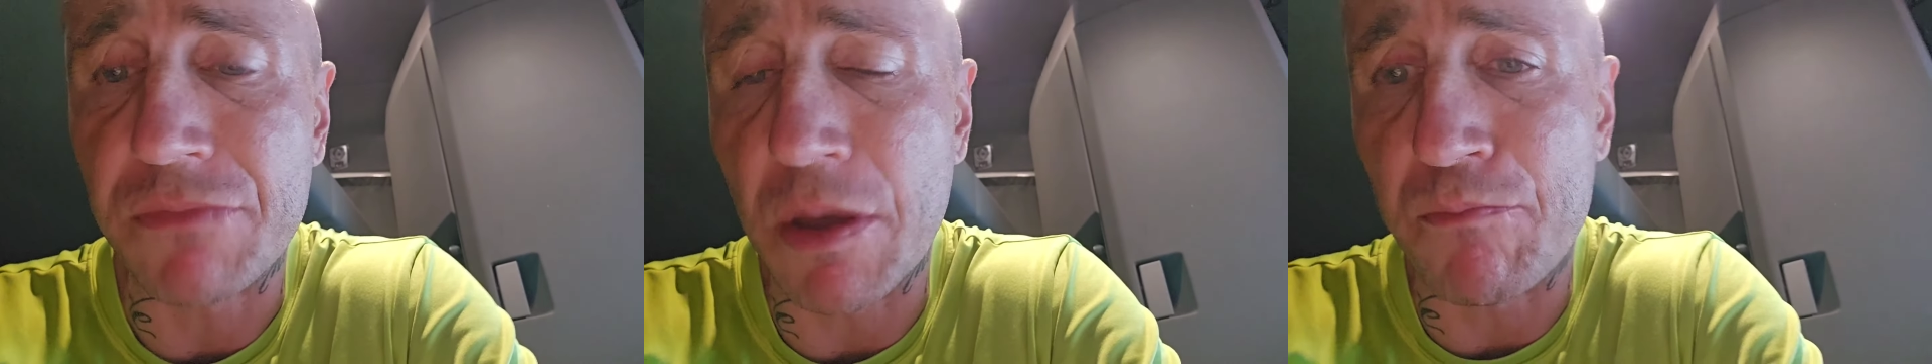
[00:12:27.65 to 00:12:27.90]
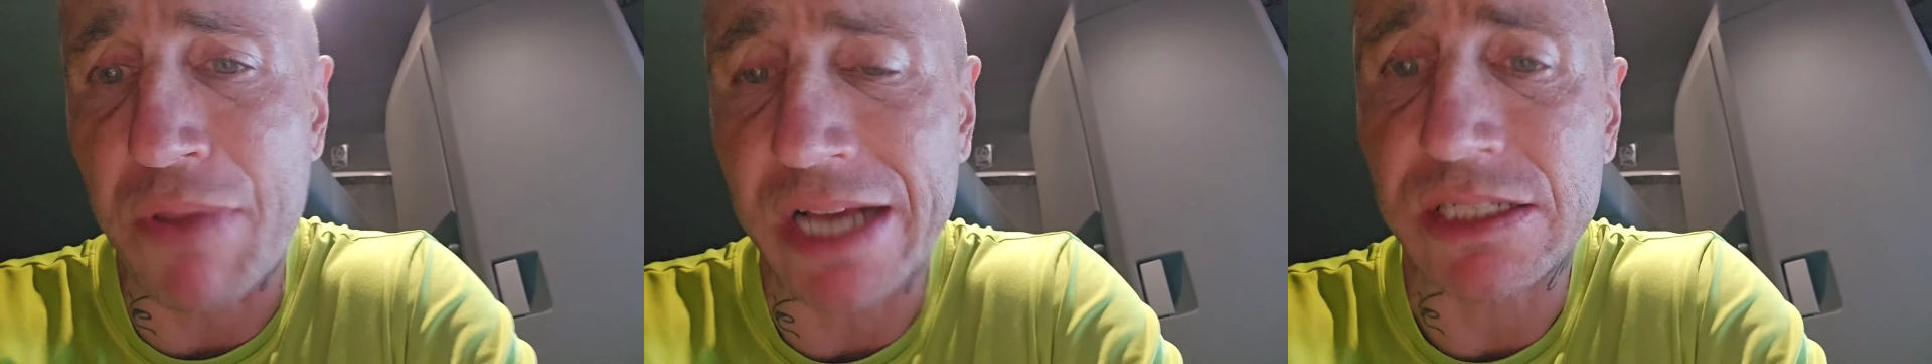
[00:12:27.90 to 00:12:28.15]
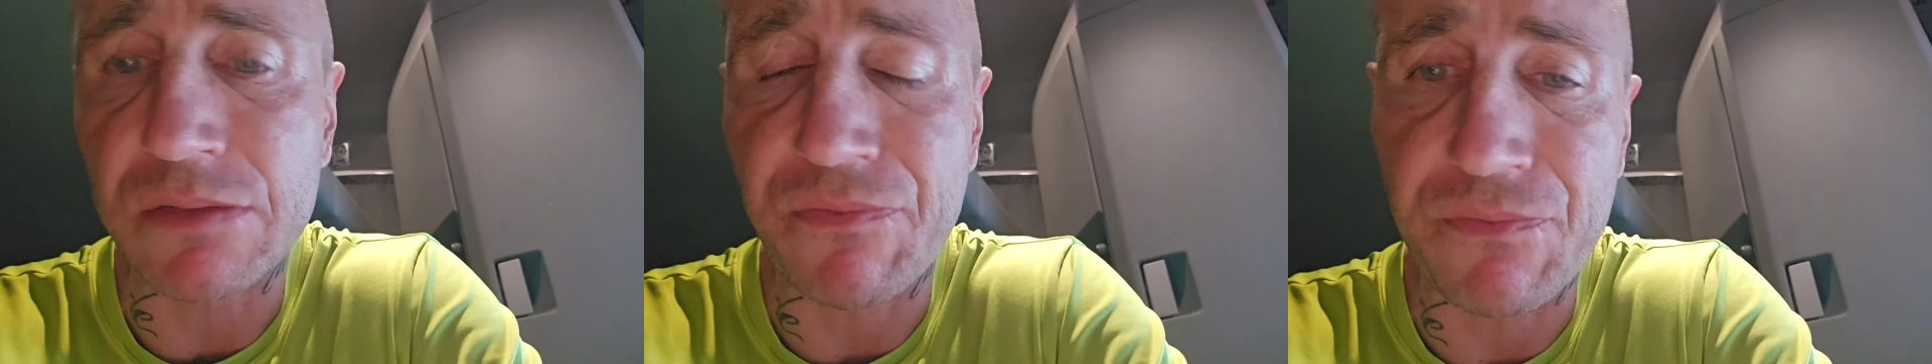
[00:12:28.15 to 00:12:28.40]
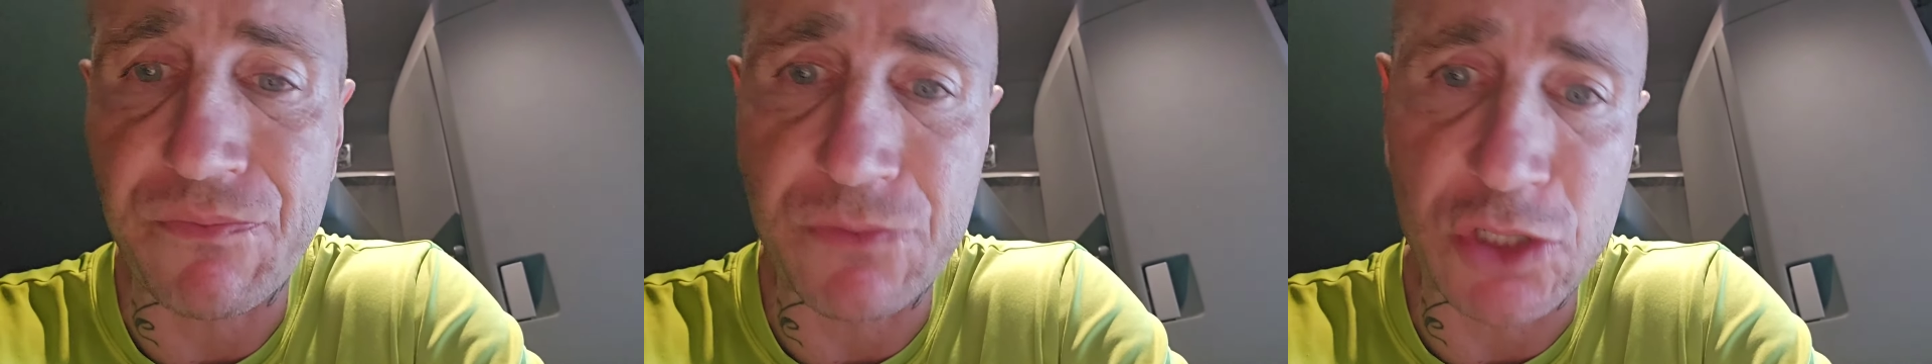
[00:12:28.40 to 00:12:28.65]
the best
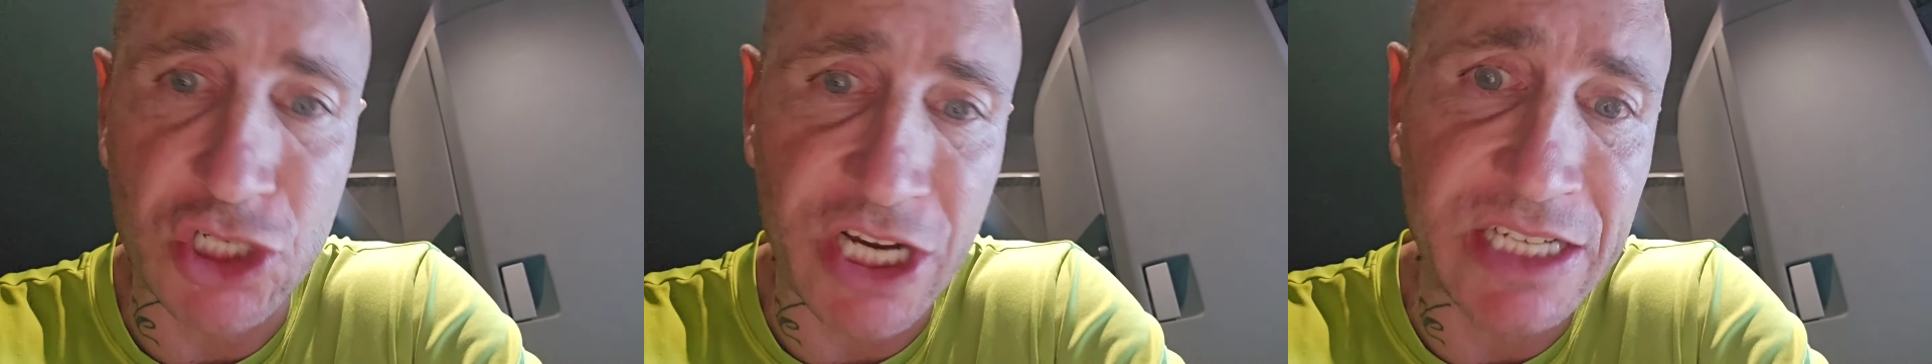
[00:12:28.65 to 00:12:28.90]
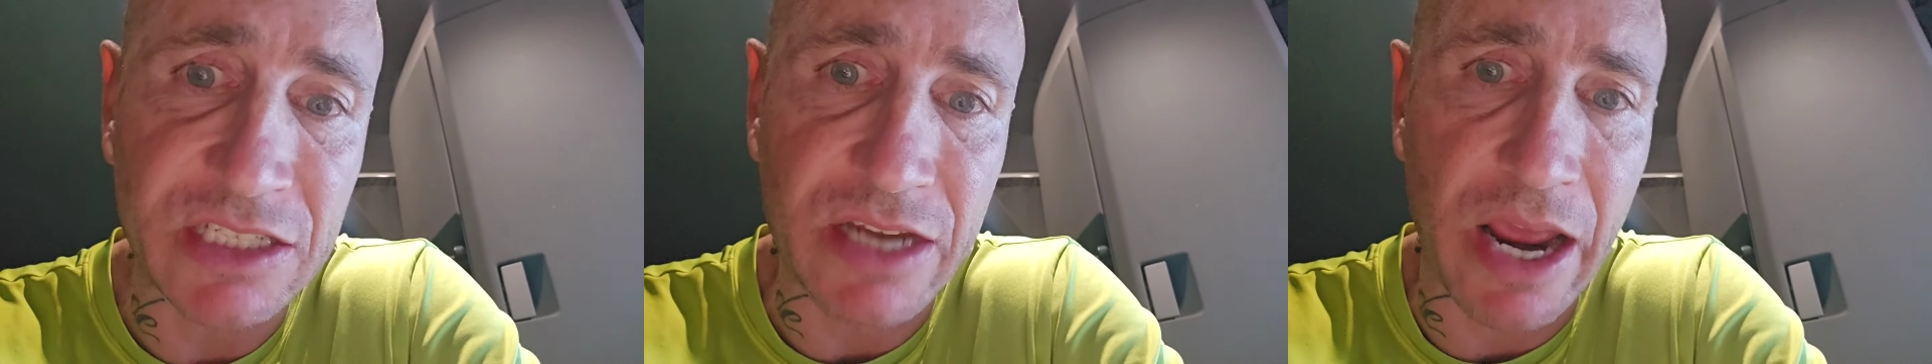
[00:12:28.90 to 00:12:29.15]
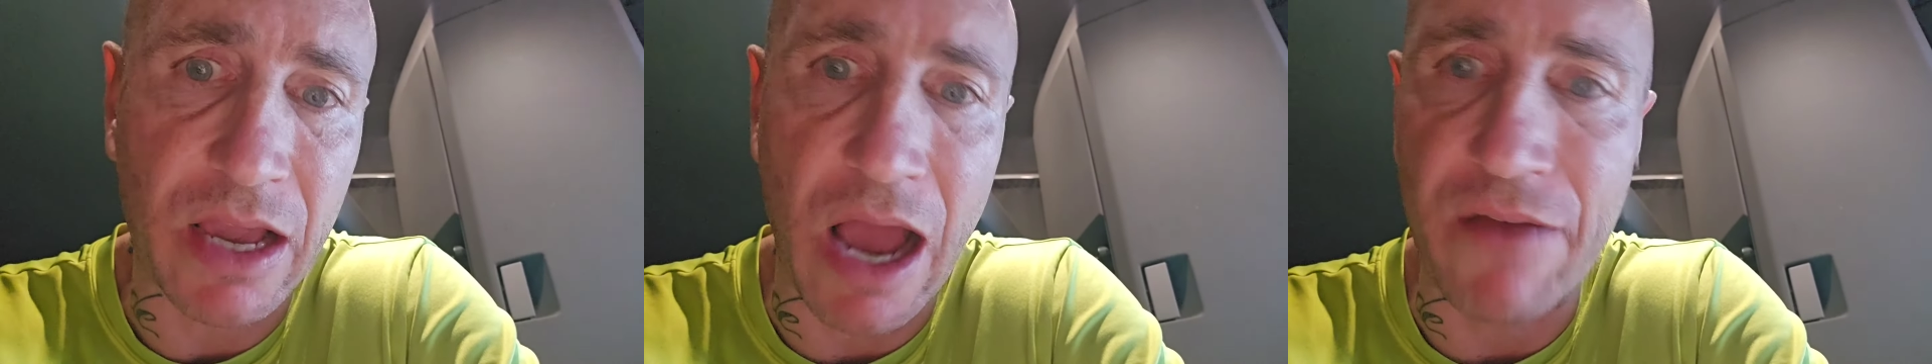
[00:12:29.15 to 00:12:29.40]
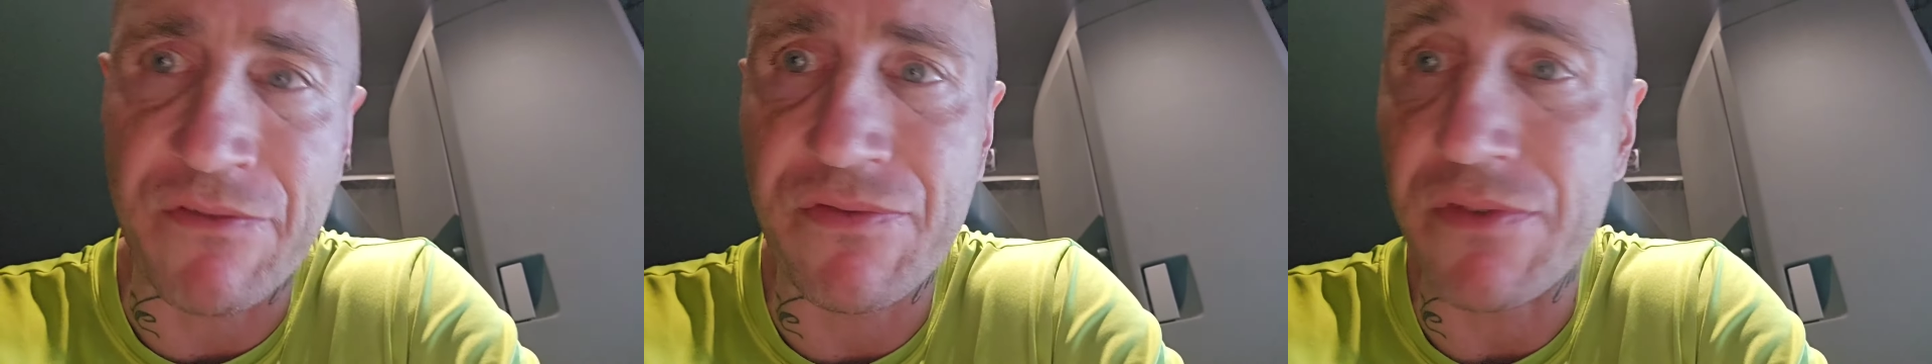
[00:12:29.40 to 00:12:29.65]
cheesesteak
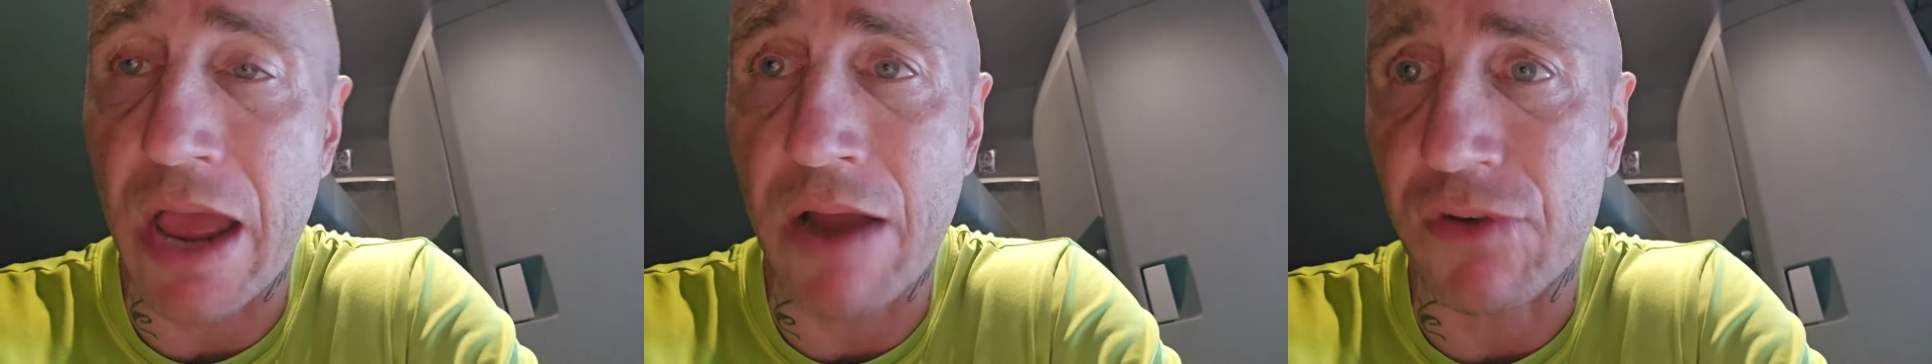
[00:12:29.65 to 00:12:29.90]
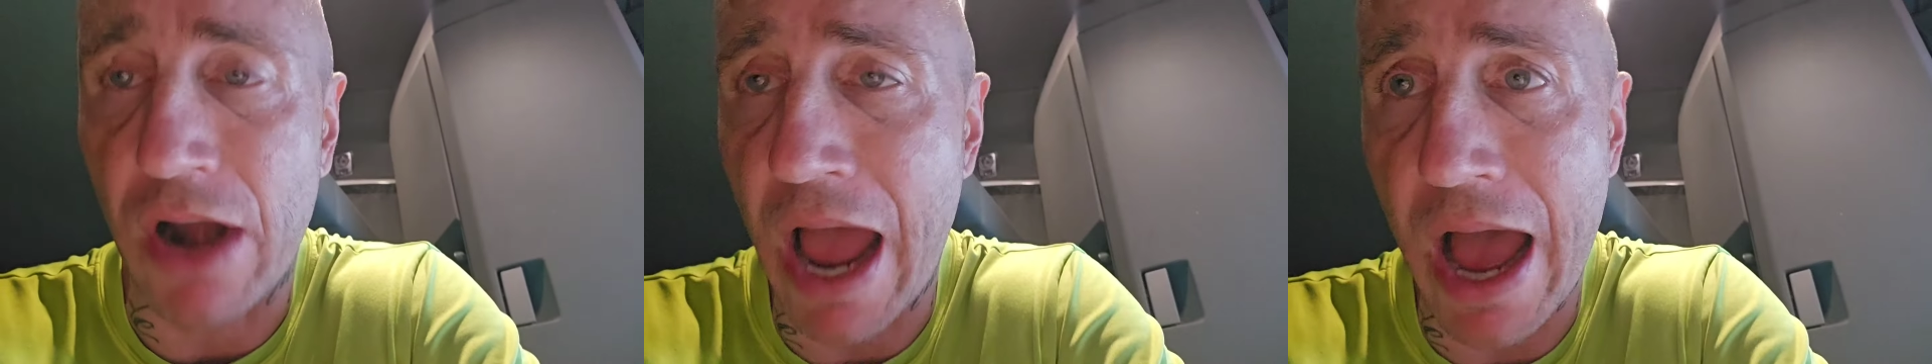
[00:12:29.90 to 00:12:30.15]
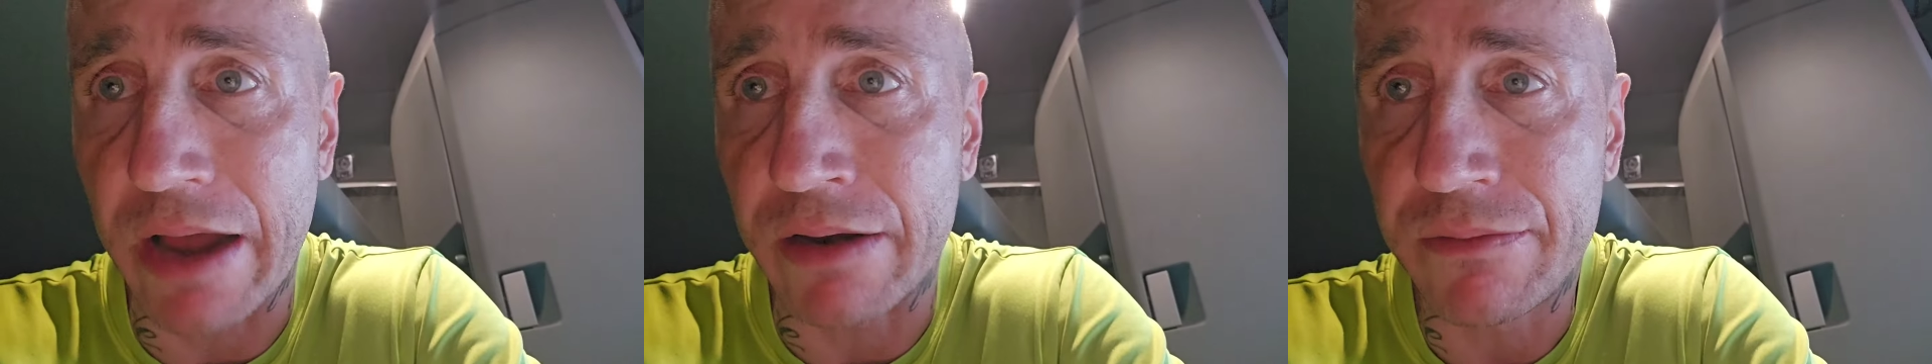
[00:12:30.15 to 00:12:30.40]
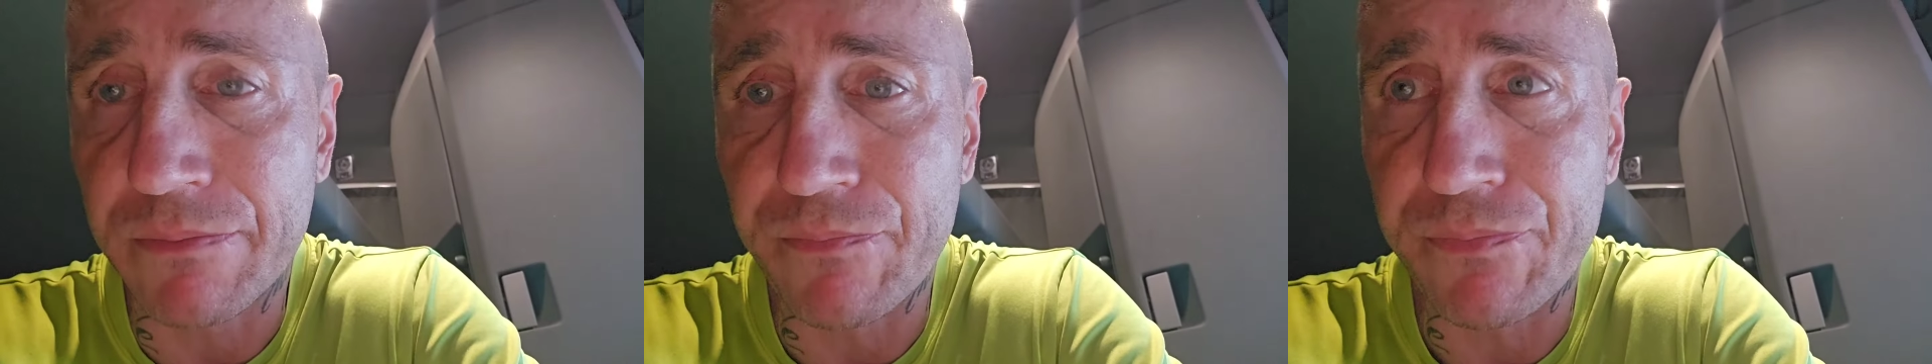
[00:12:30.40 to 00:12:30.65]
I've ever had.